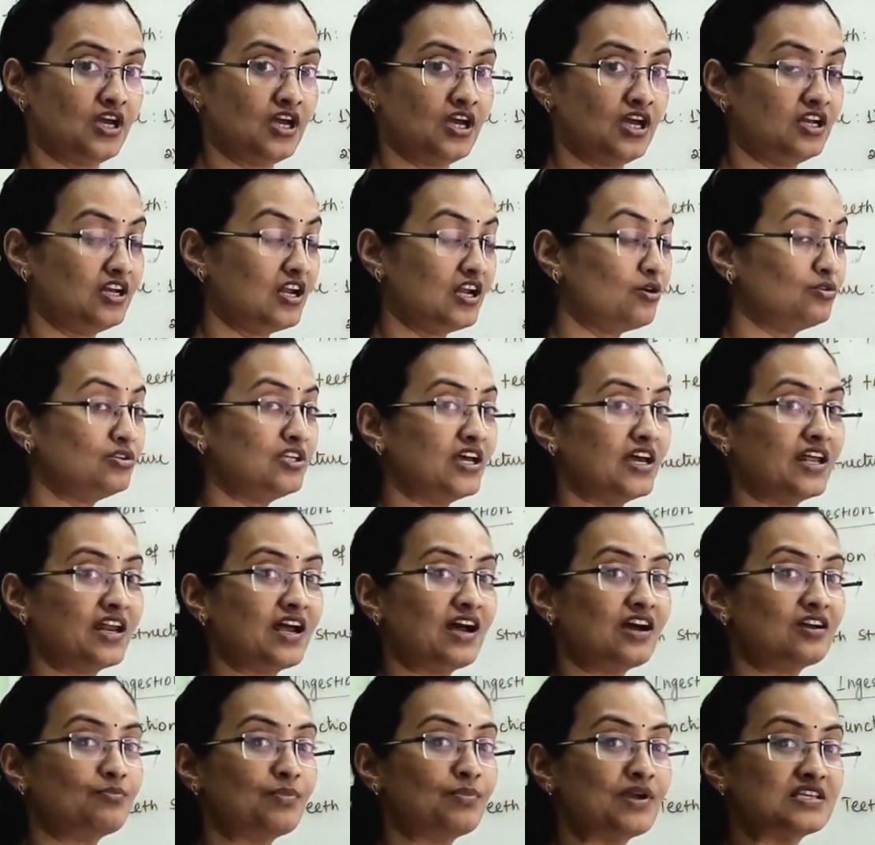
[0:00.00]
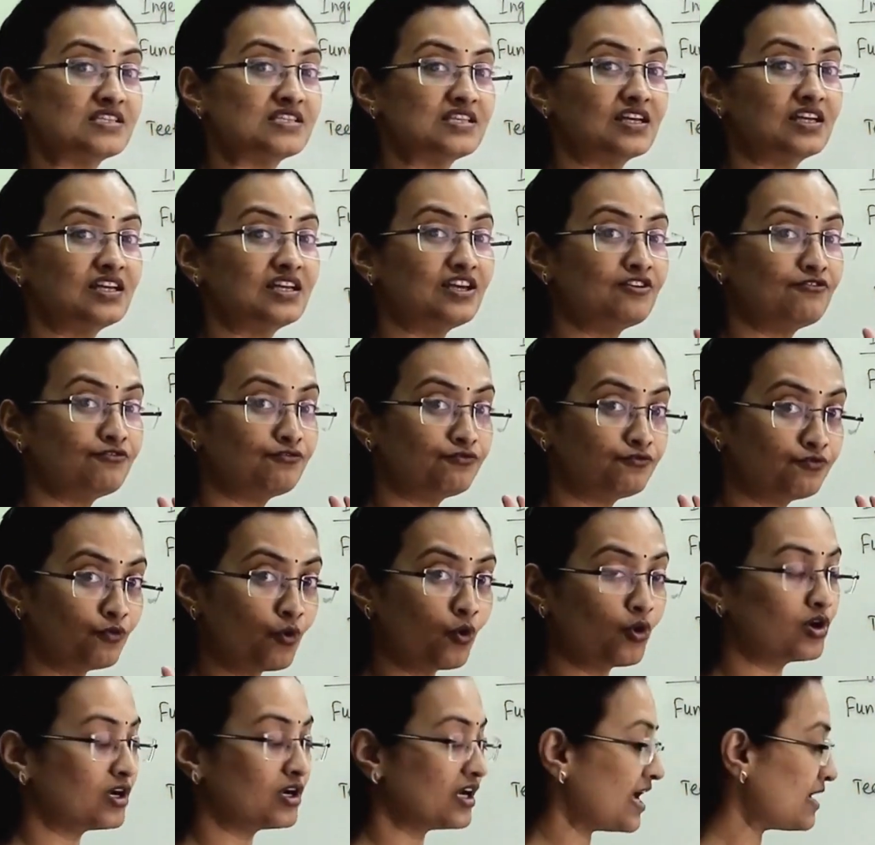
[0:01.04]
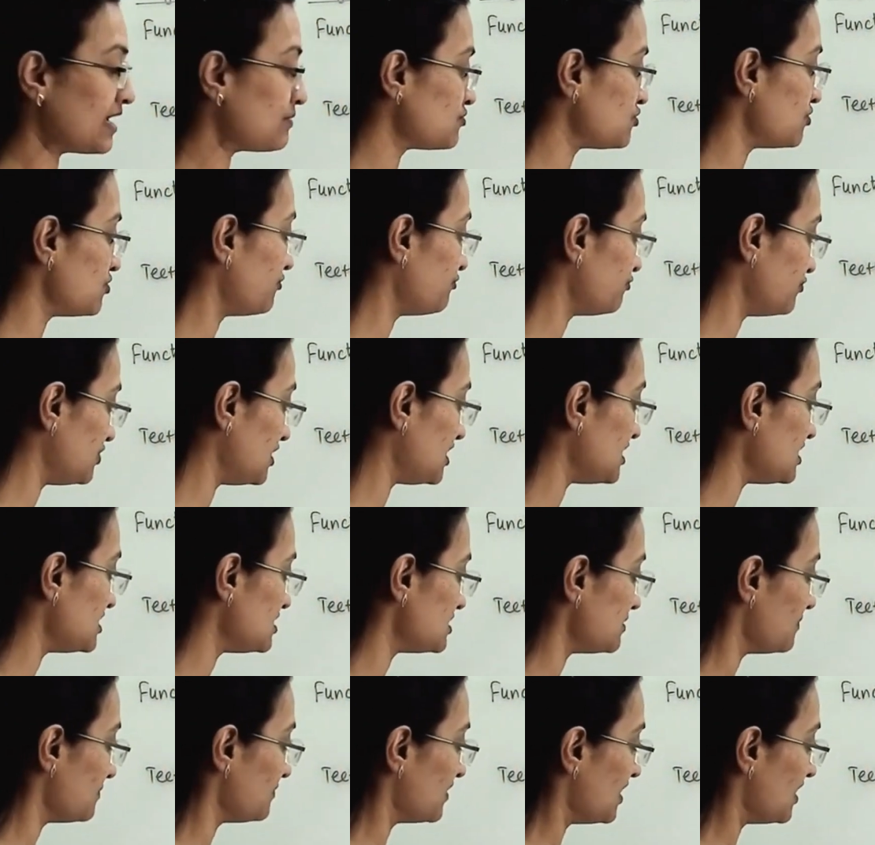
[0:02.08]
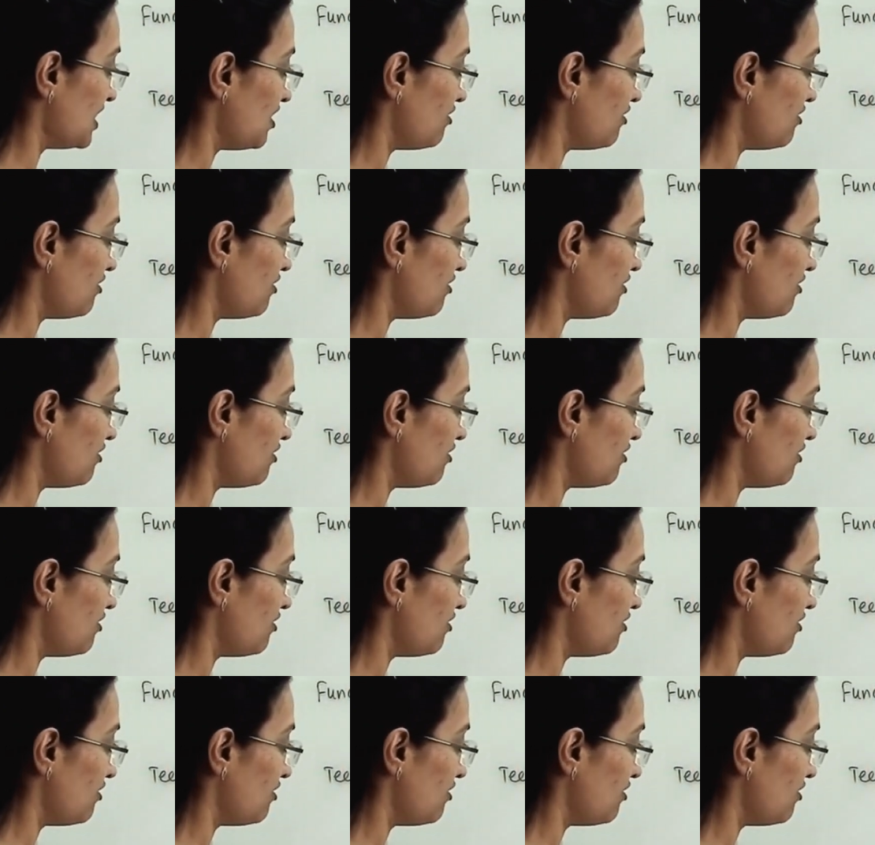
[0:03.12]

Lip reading: Now there are basically 4 types of teeth: